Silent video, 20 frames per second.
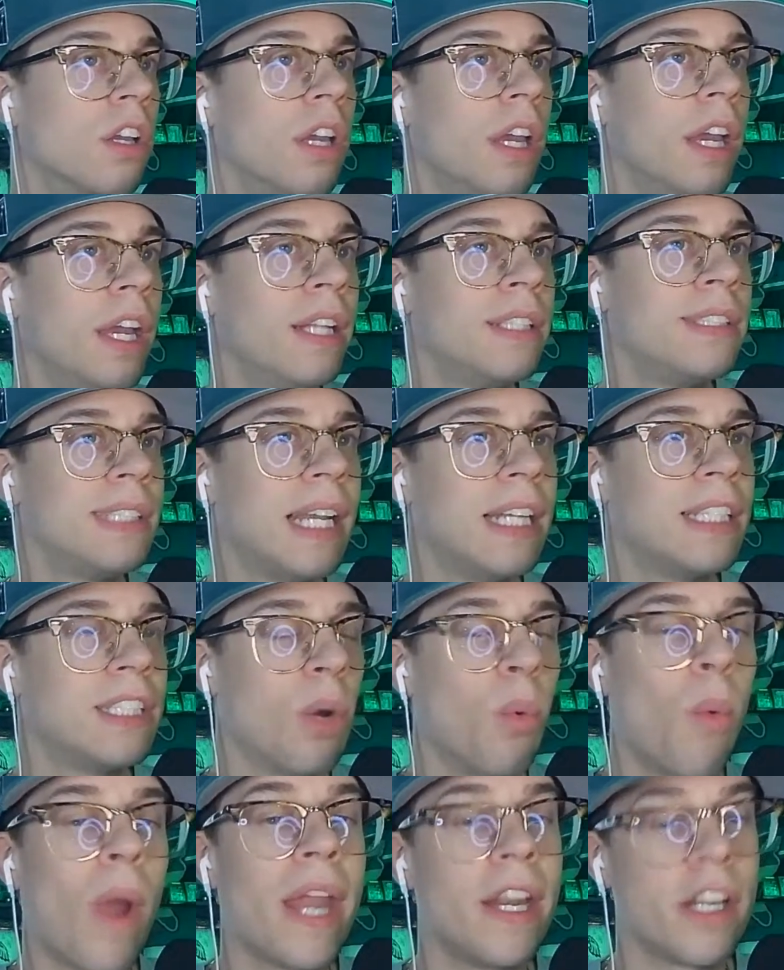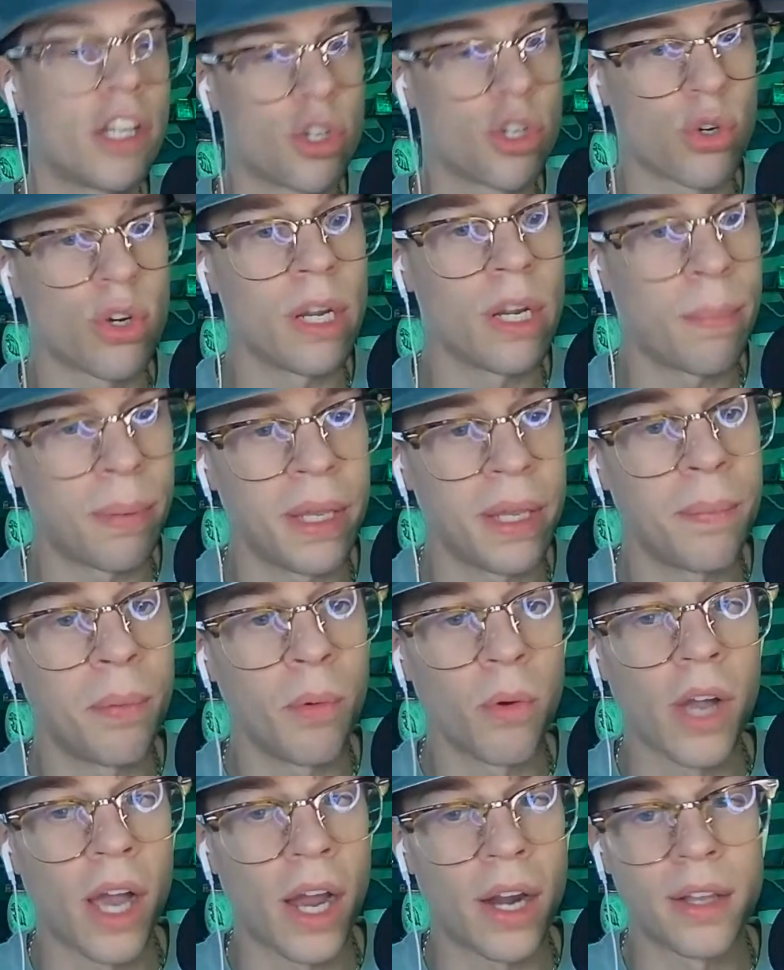it's a way to treat
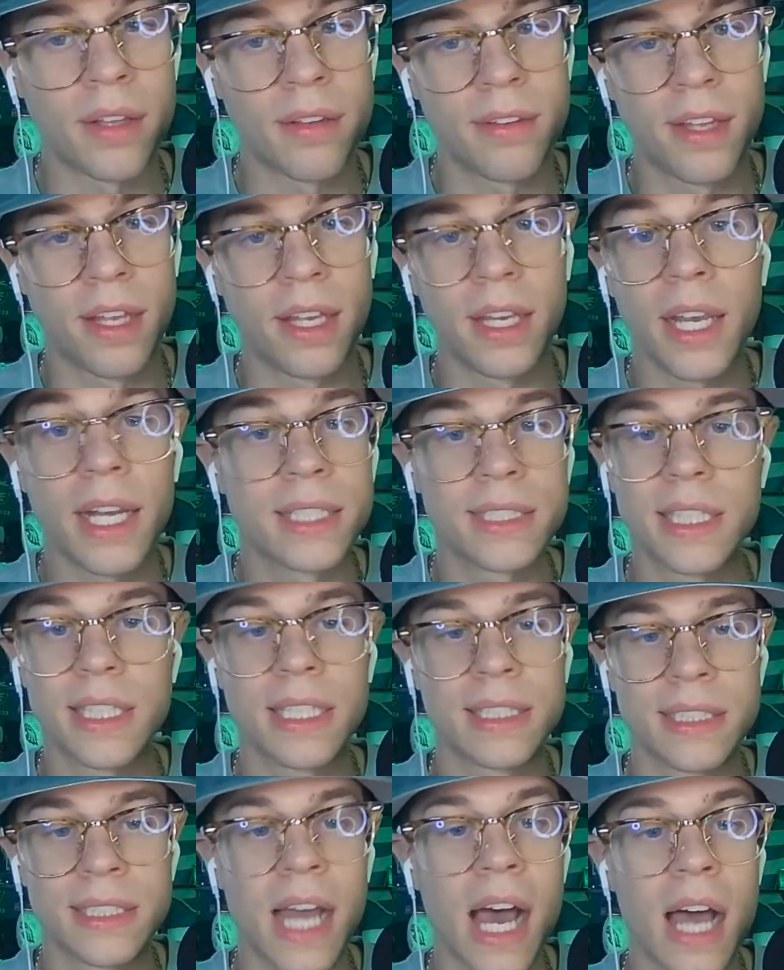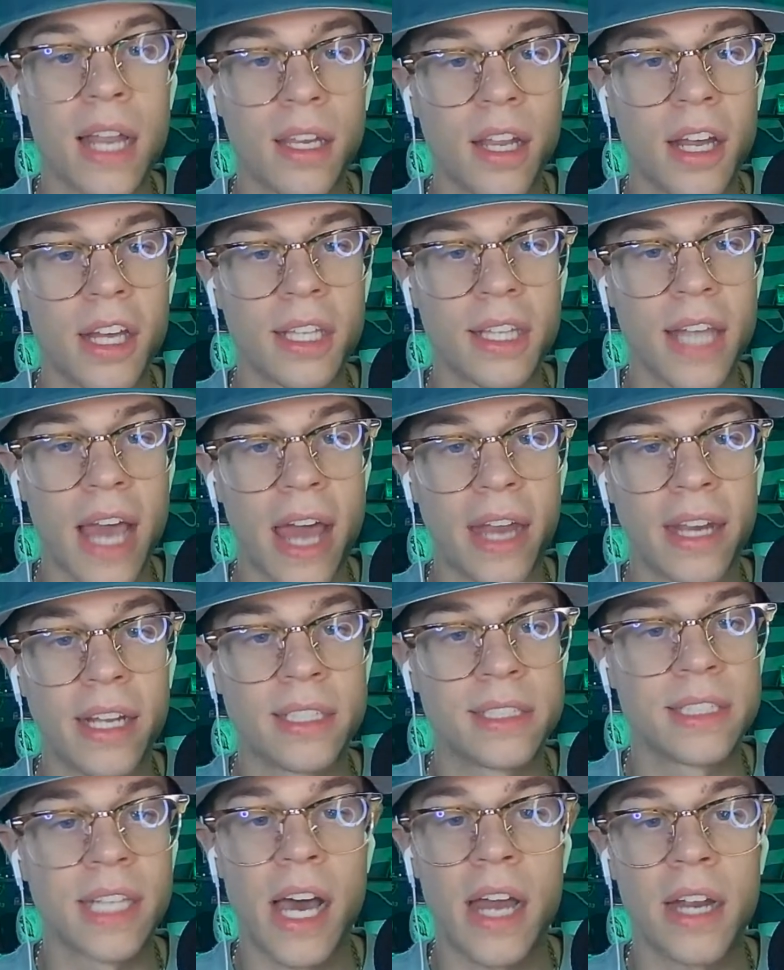people kind of thing. It's not like that.
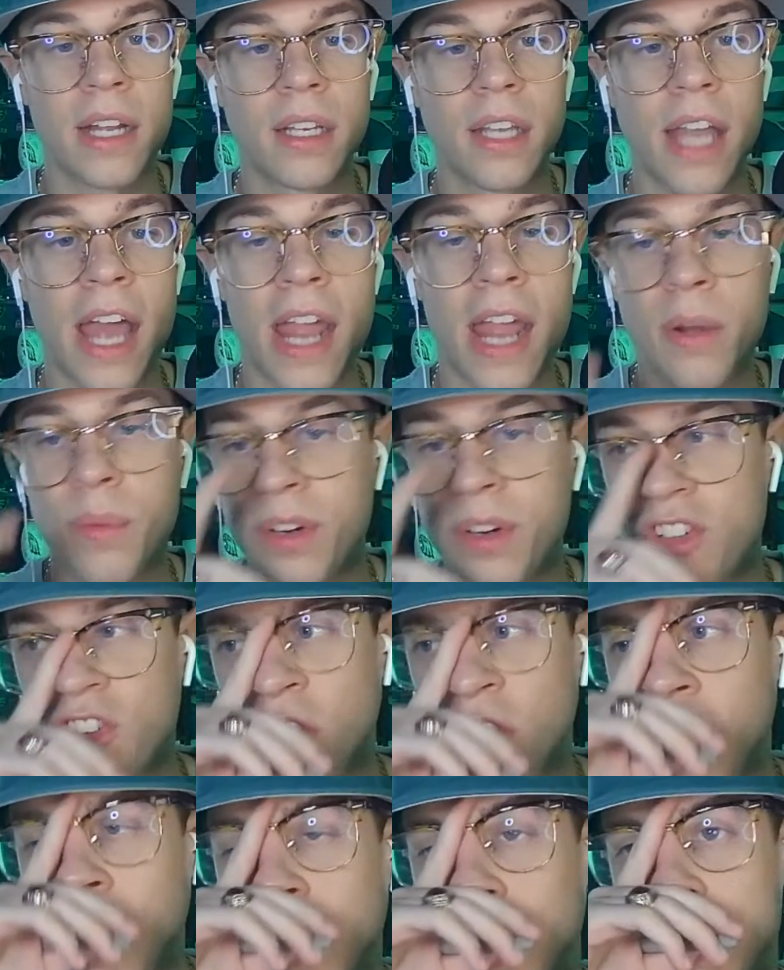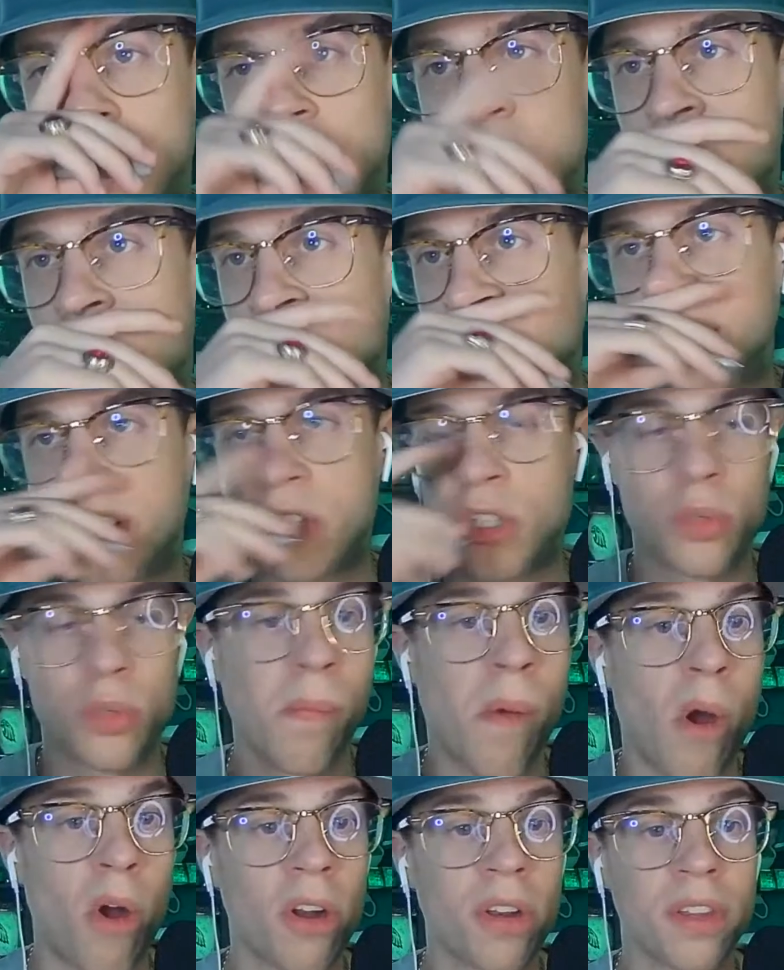It's not a language thing. It's not a
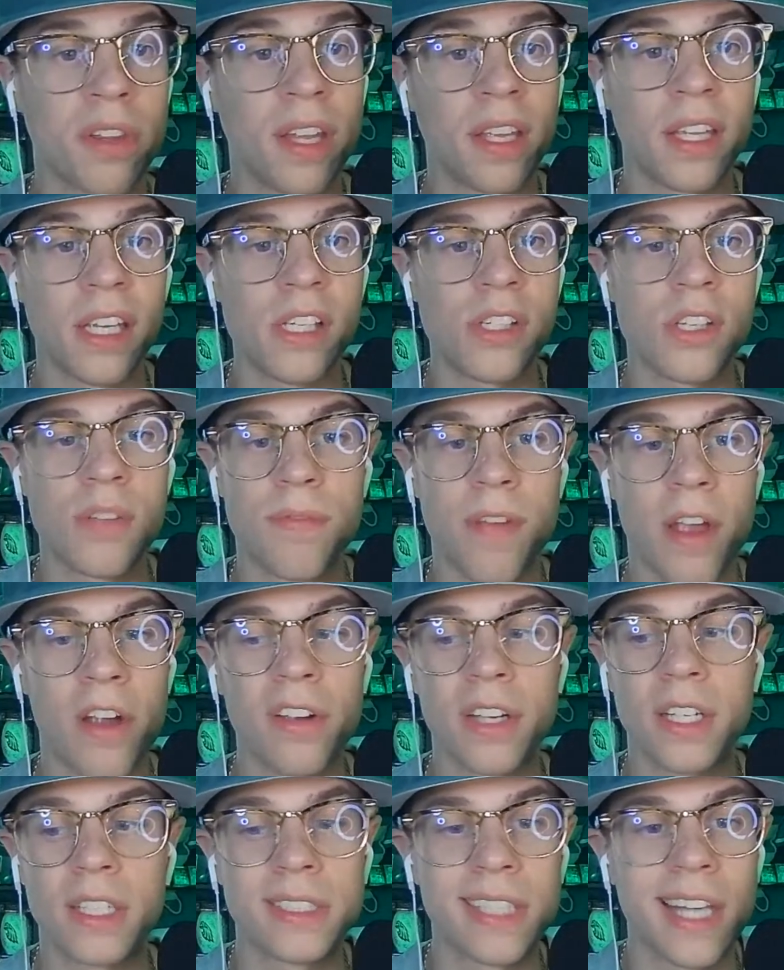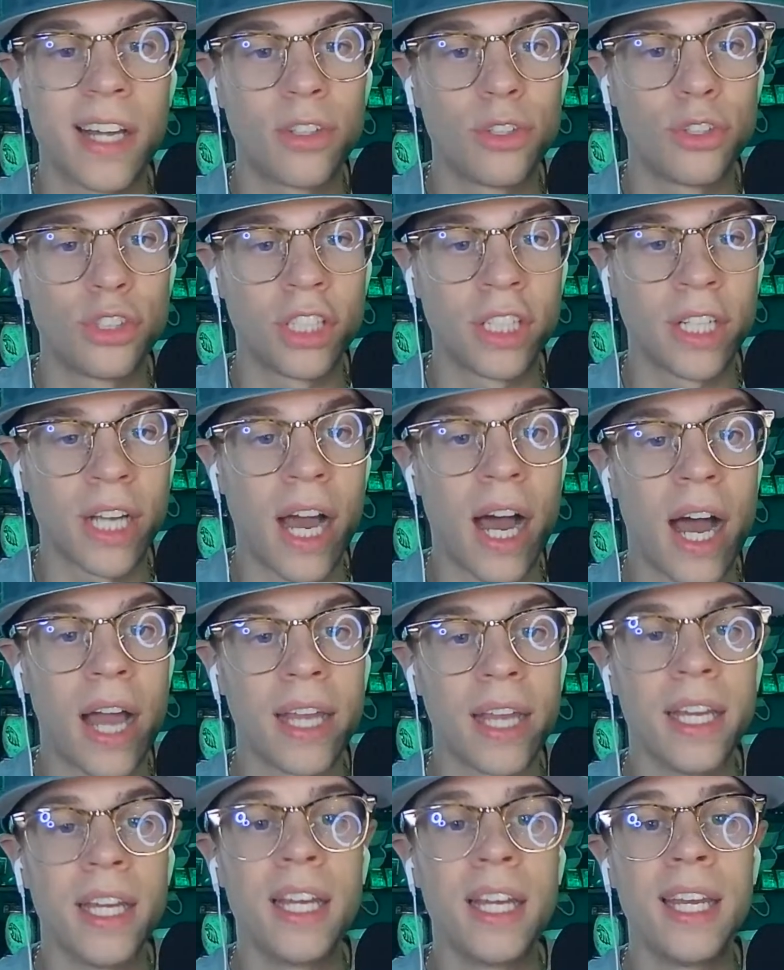smart thing. He's a very intelligent
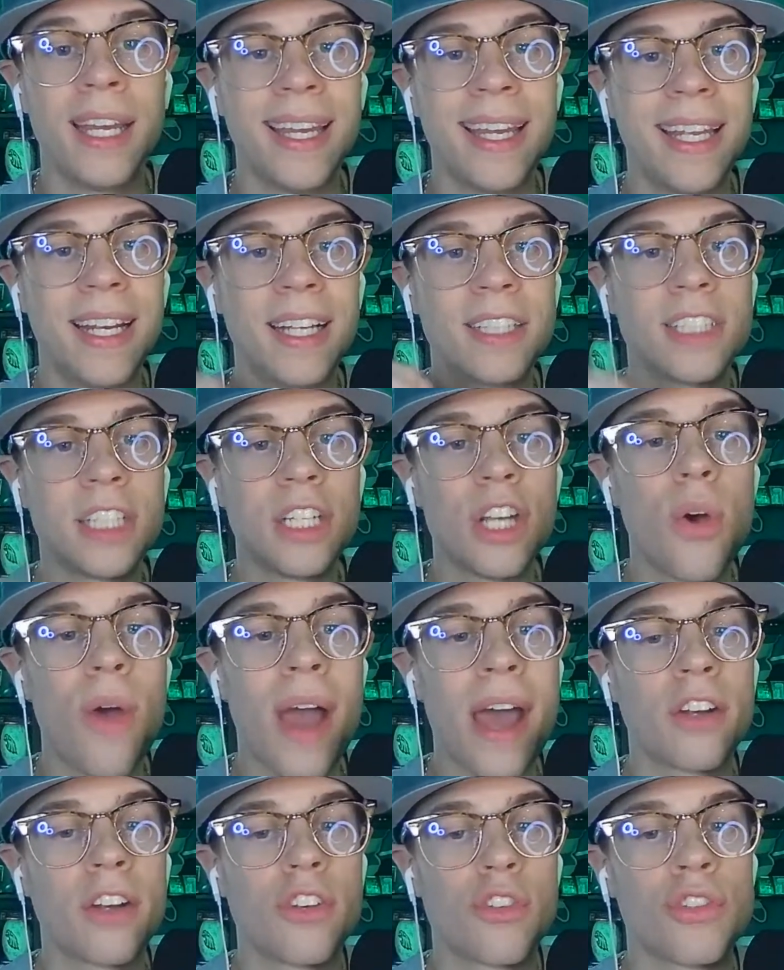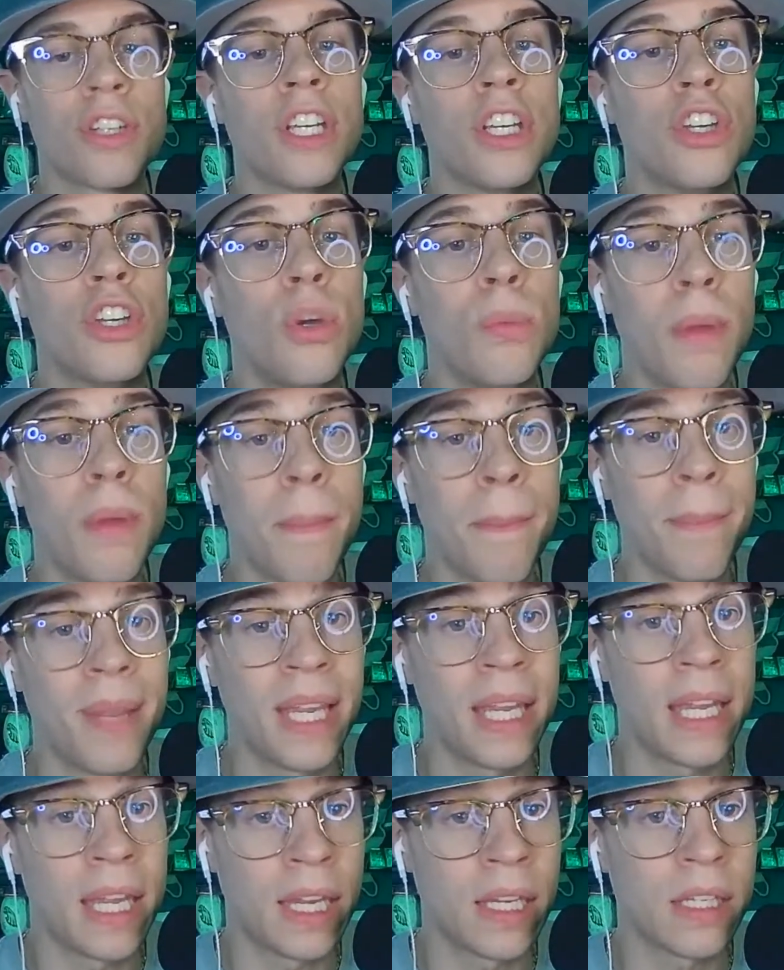guy. He doesn't know how to treat human
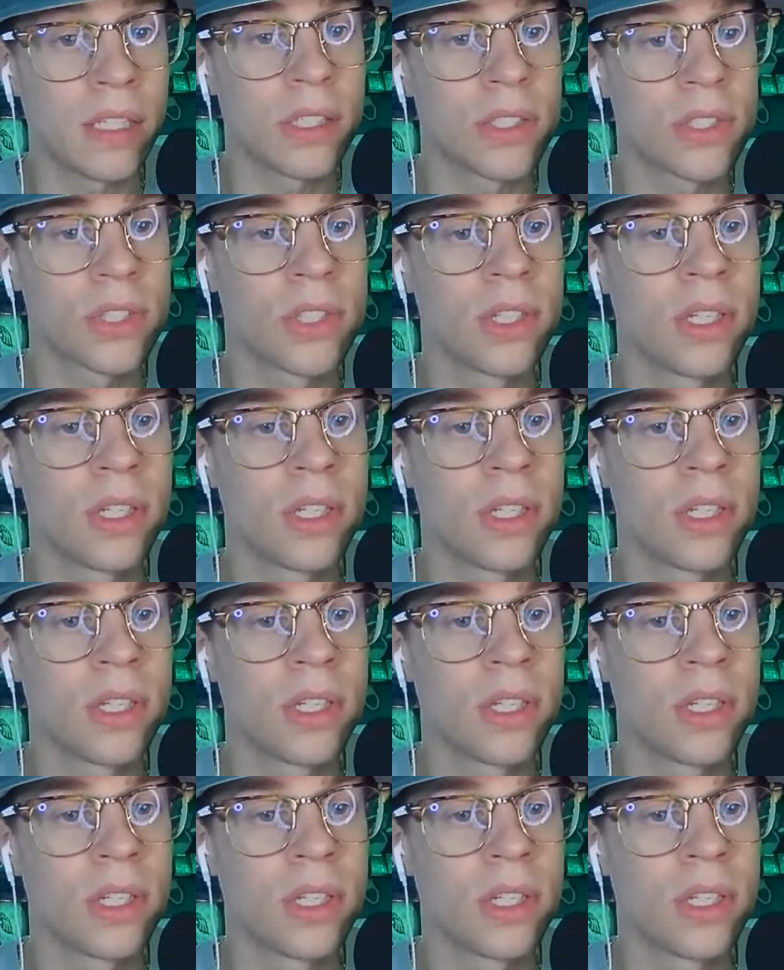beings.